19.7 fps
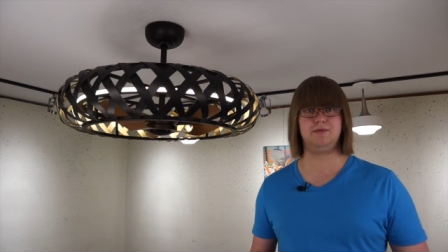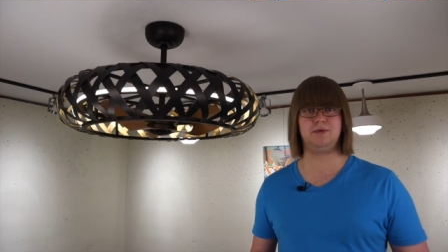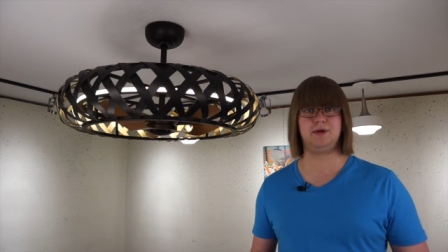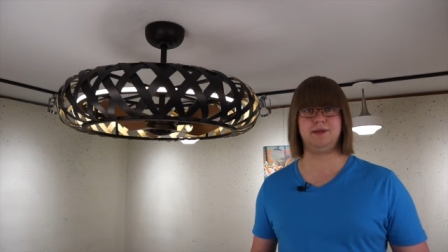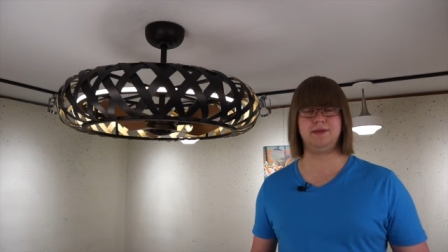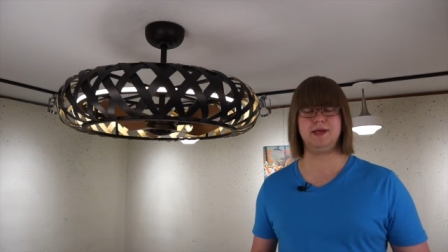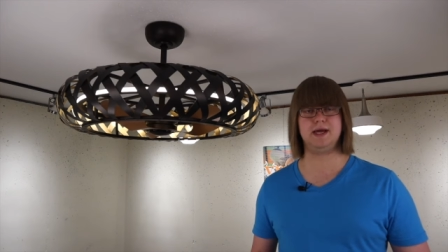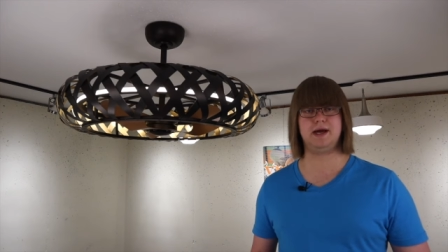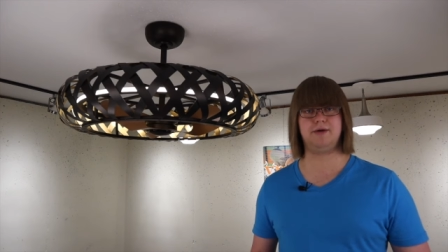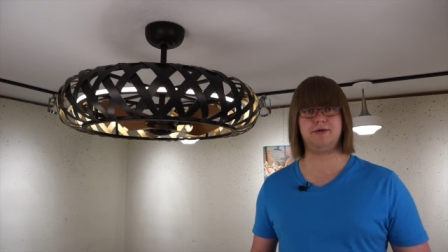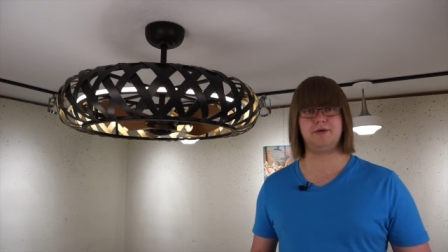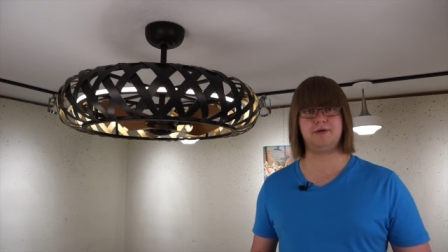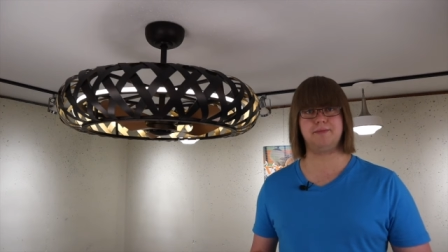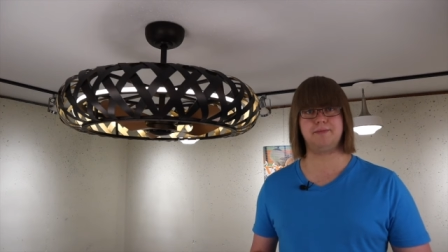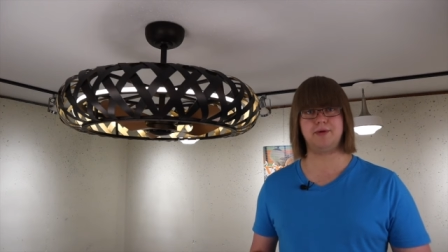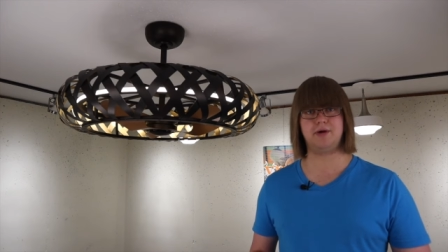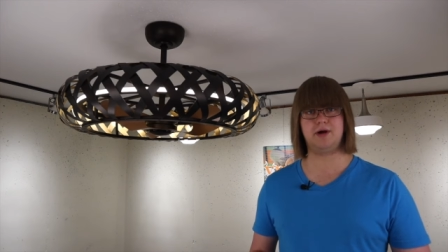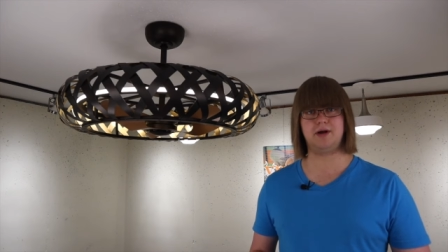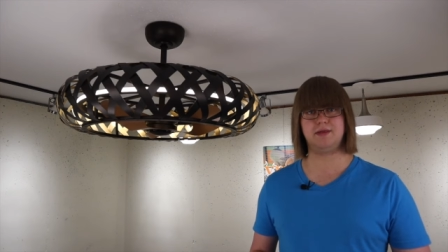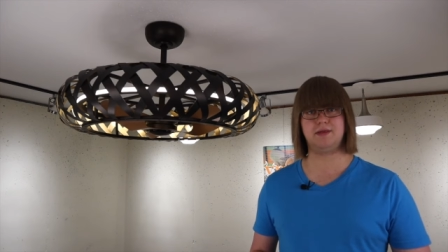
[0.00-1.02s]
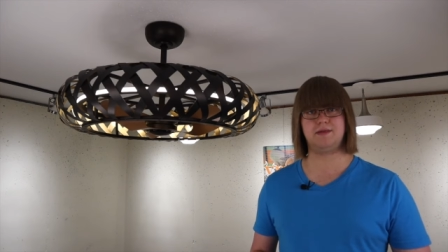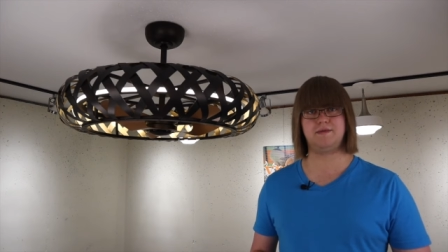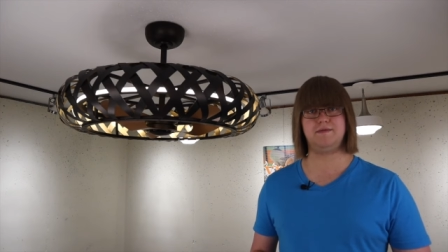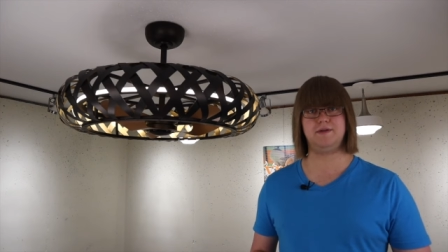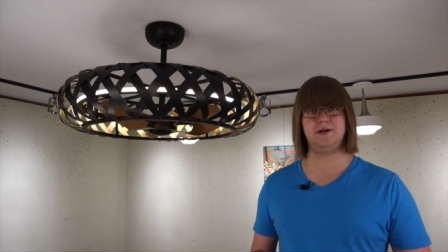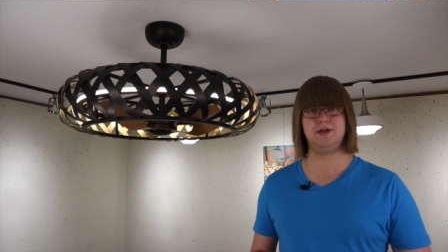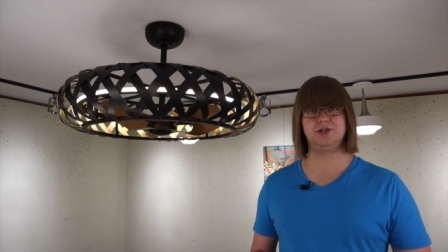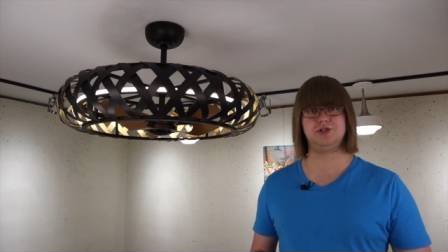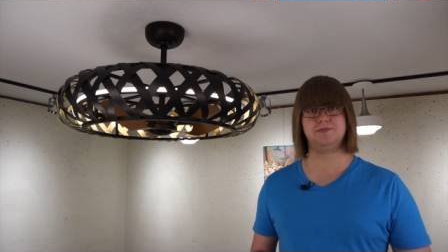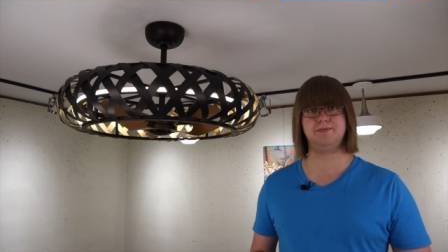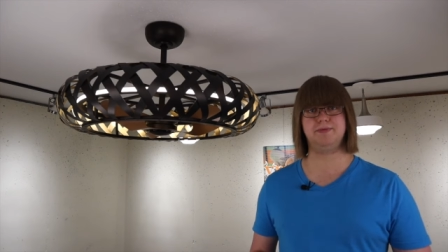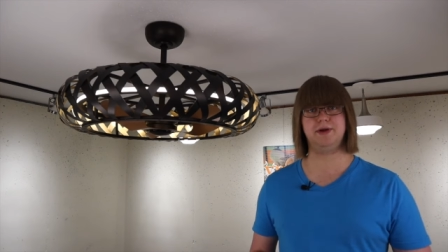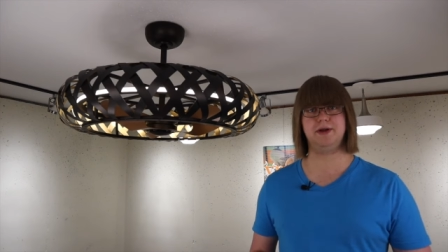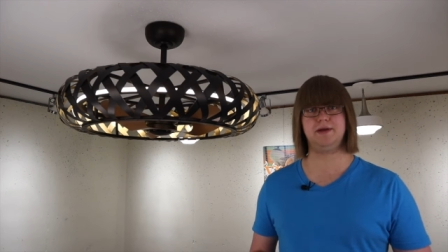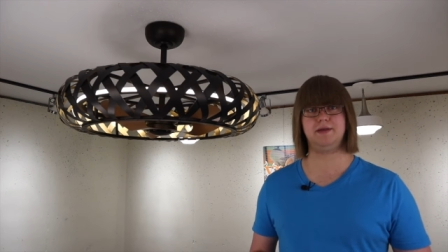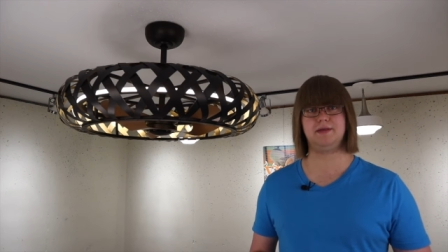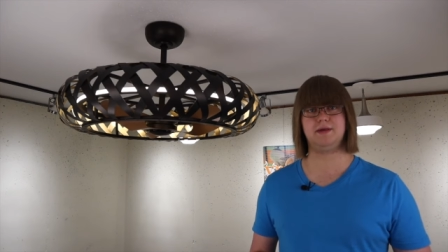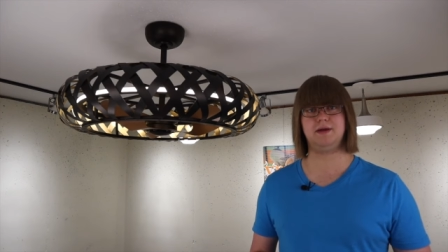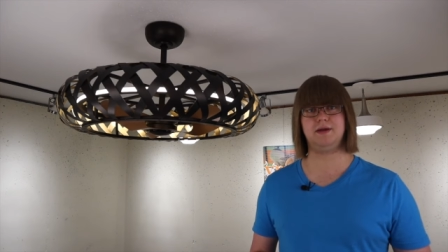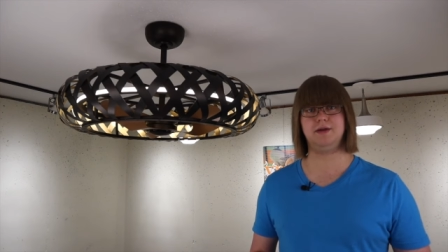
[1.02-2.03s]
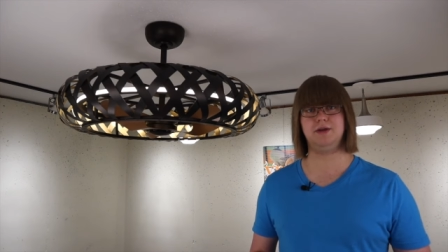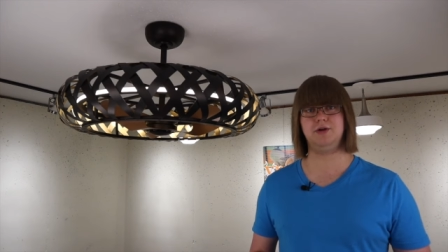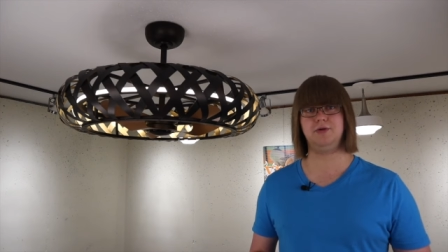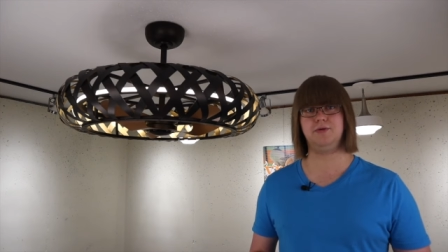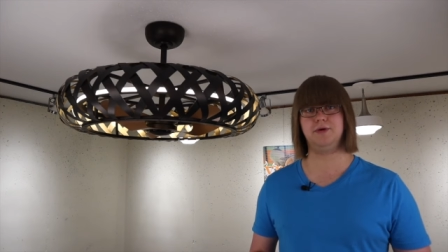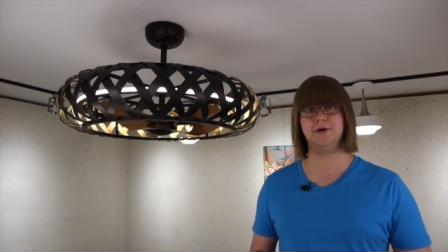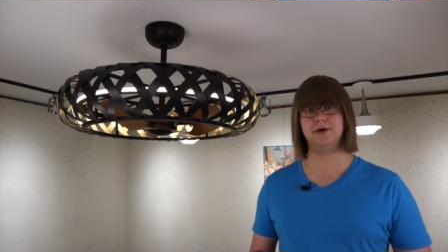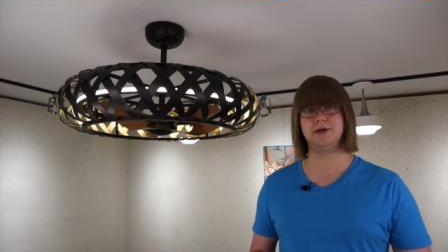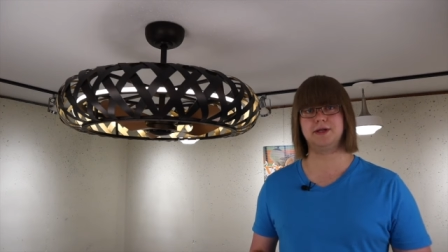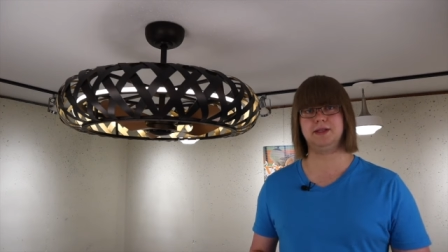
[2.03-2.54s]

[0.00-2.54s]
while the outer bronze finish brings a newer,